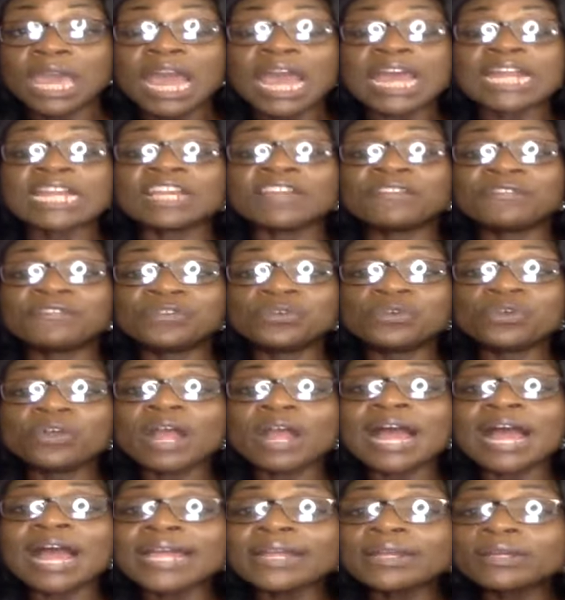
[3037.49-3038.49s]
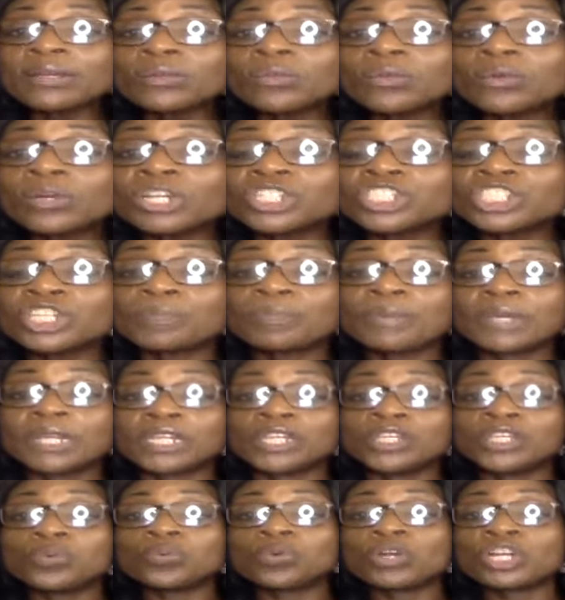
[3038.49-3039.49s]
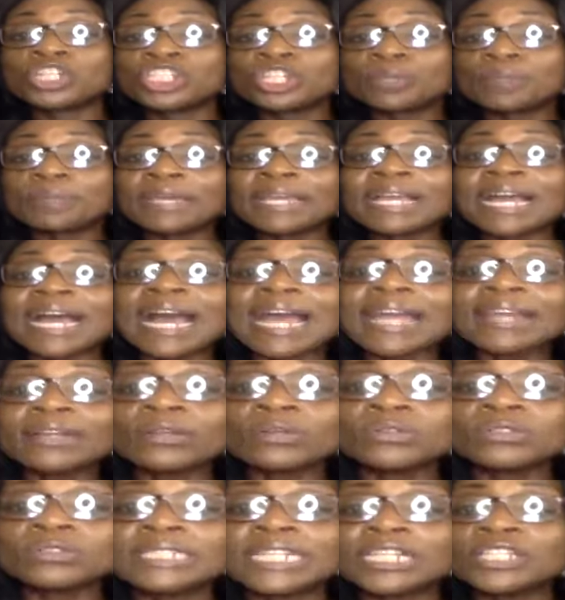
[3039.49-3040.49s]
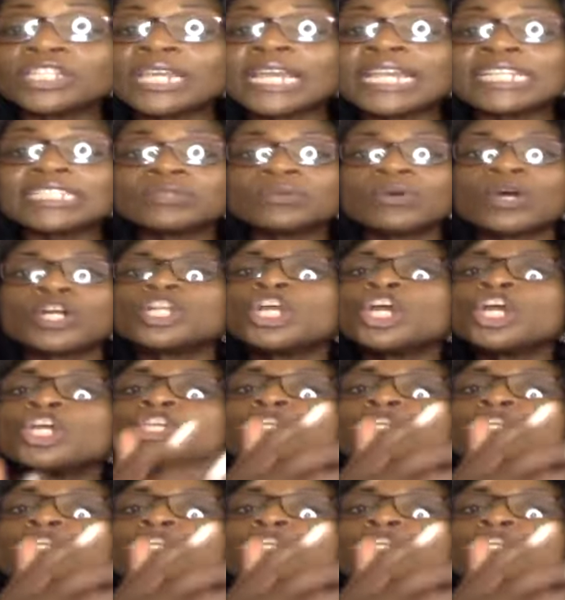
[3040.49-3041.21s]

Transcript: And if you're idol worshiping and you're worshiping idols, then guess what?